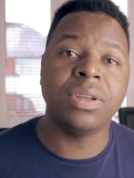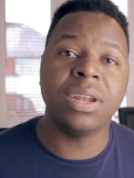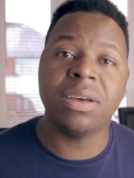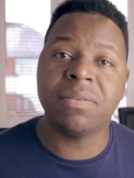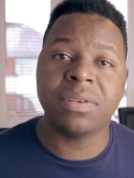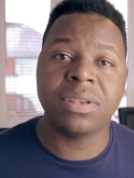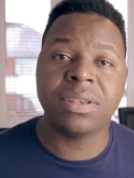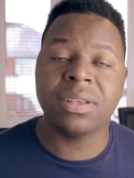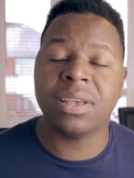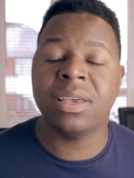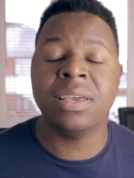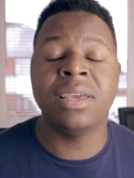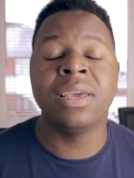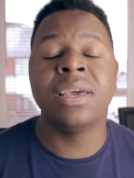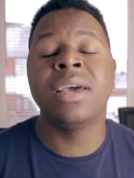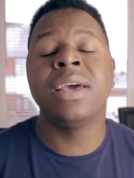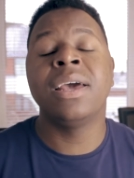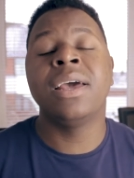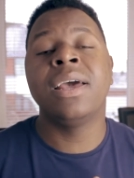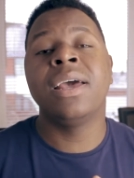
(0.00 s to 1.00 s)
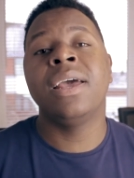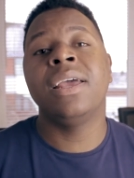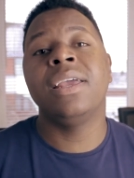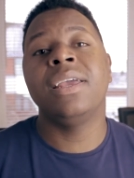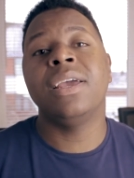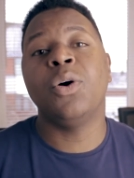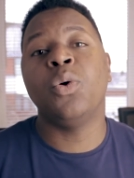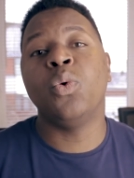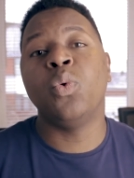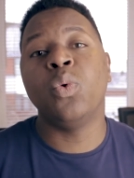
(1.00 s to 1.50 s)
You never see
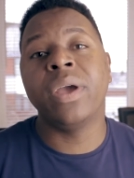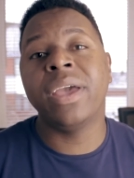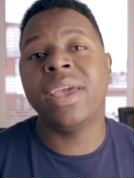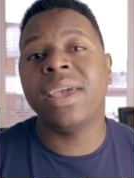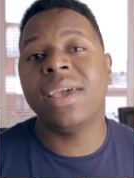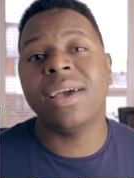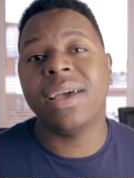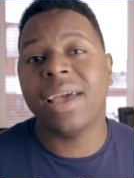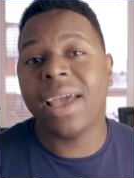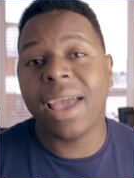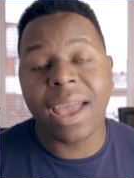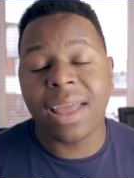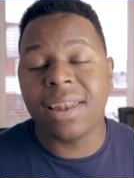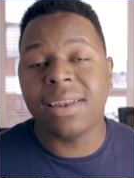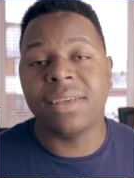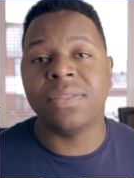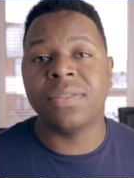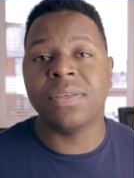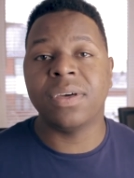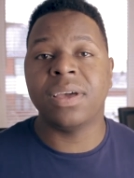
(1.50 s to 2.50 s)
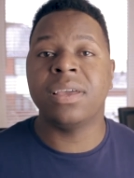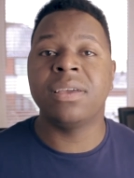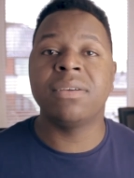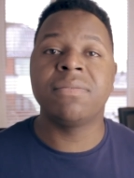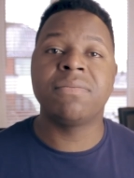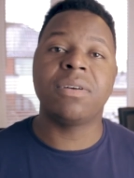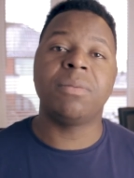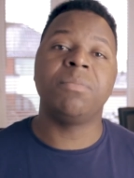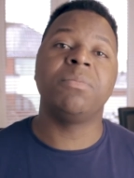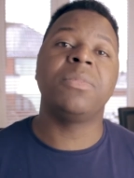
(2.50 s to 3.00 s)
or hear anything
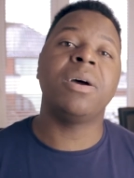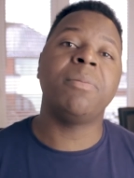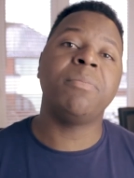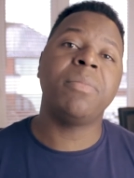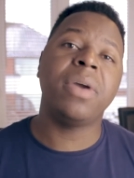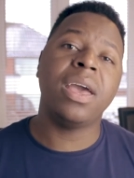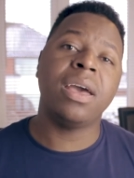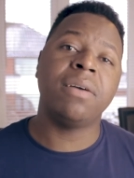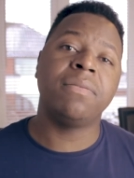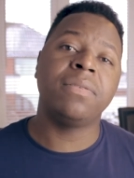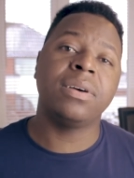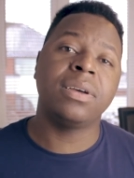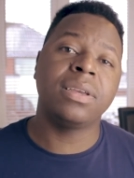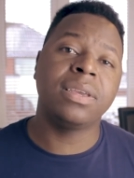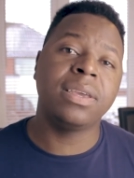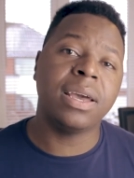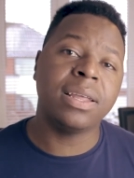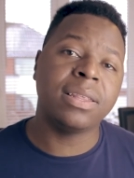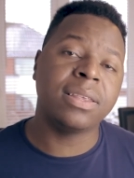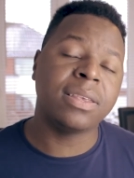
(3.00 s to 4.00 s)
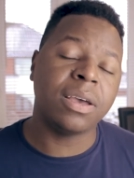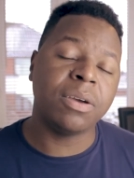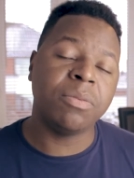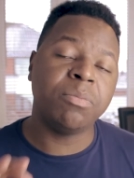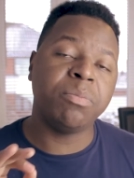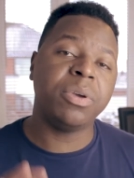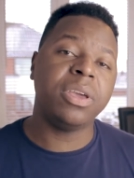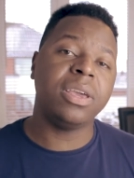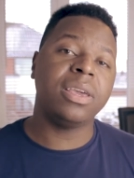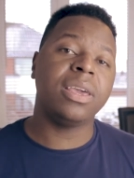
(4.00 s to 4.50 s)
from them ever again, so
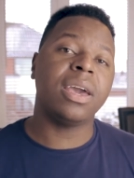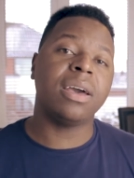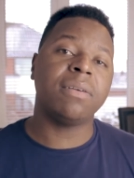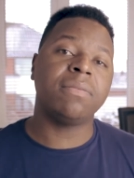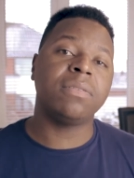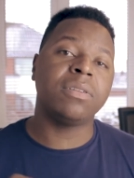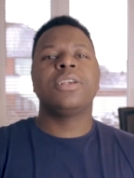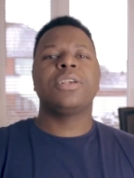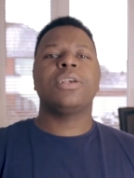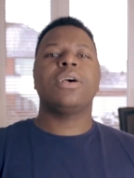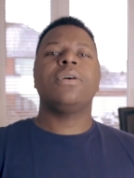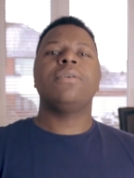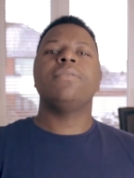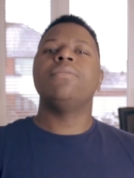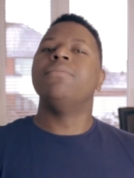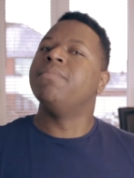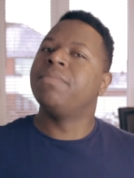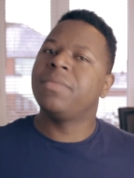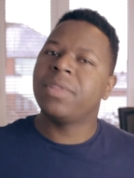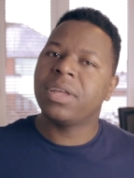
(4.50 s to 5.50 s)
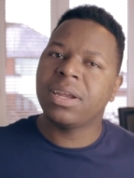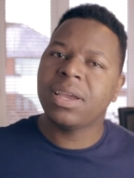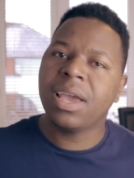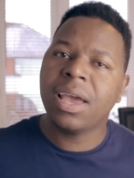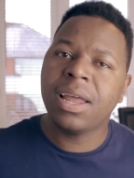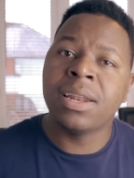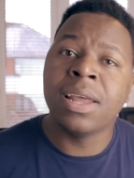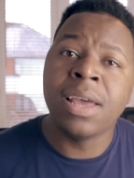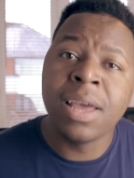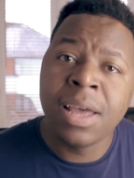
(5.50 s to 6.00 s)
be careful. So then
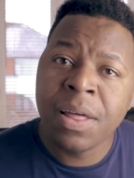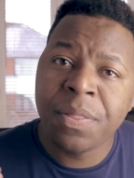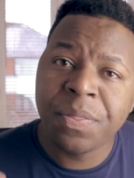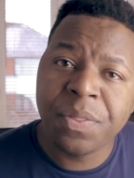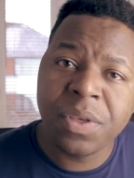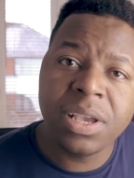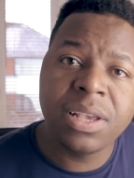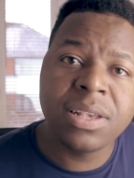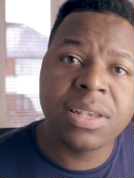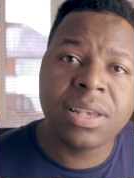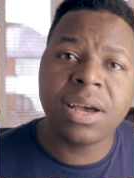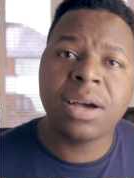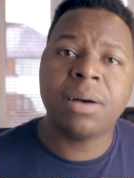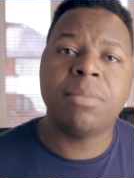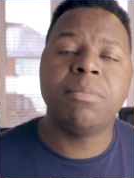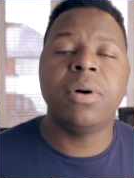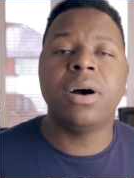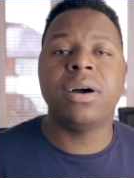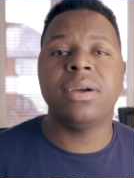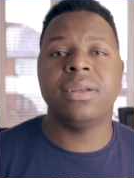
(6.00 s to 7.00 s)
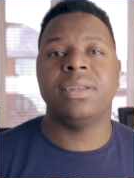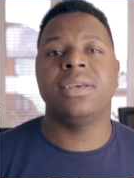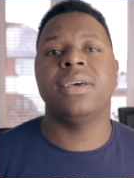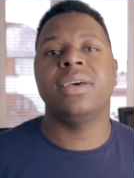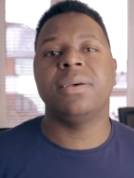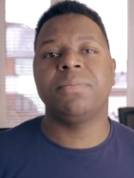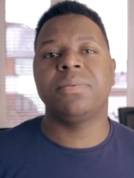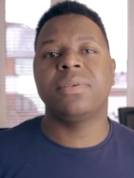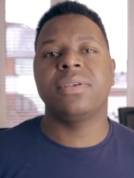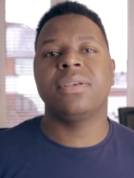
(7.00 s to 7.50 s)
again, these are my
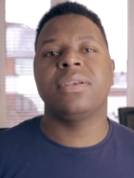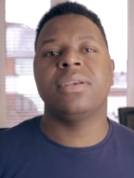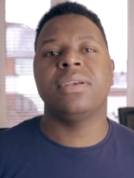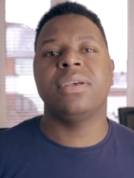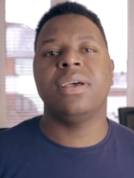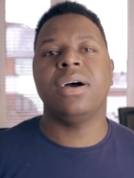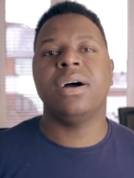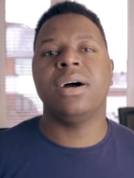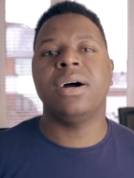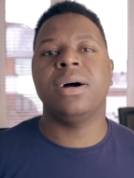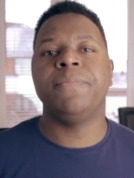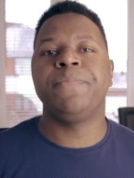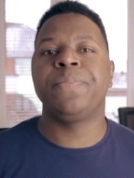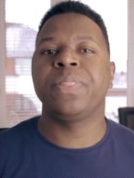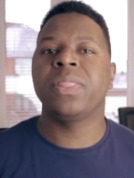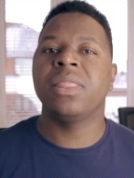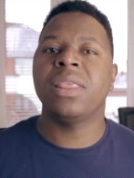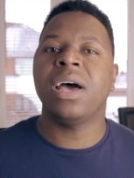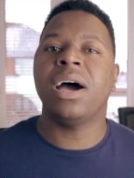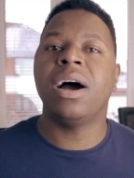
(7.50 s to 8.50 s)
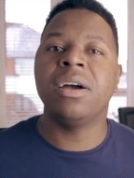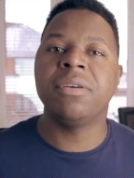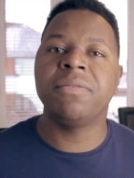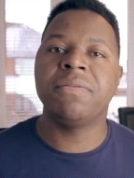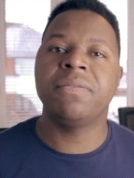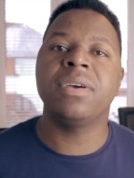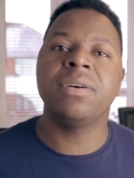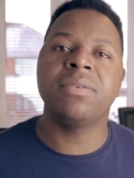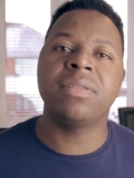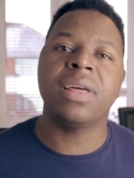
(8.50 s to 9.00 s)
tips that I
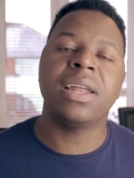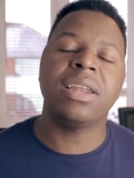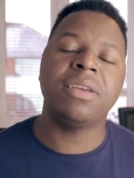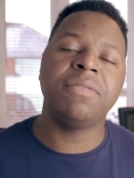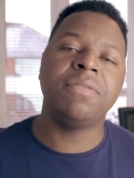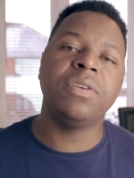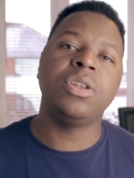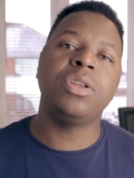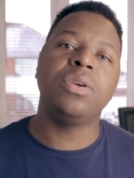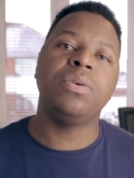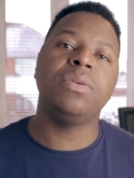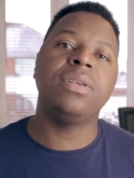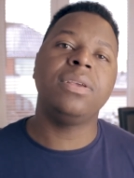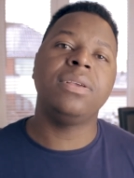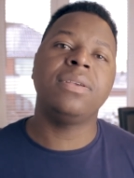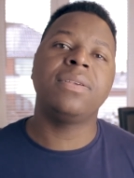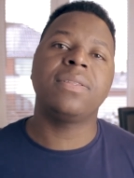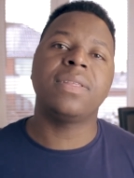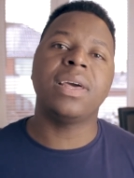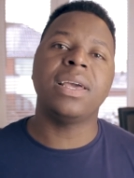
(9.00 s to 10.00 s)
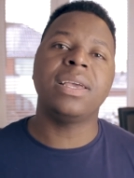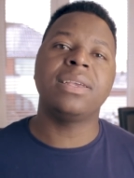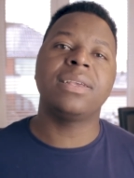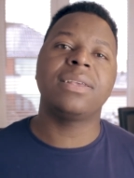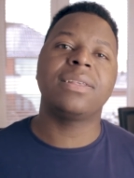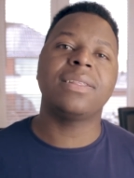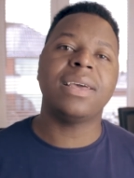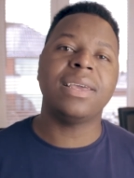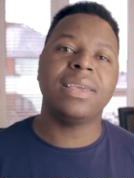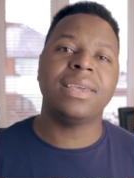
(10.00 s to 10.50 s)
feel that if you do these things,
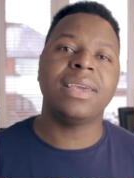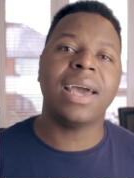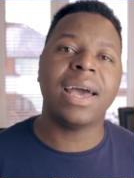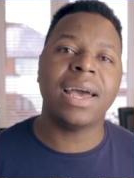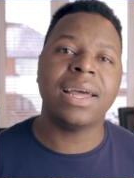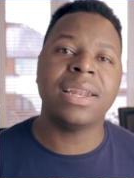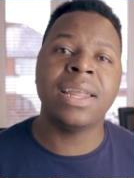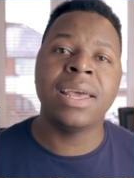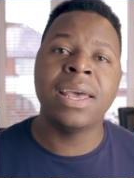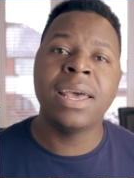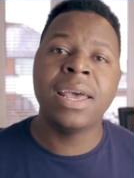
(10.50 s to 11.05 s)
they can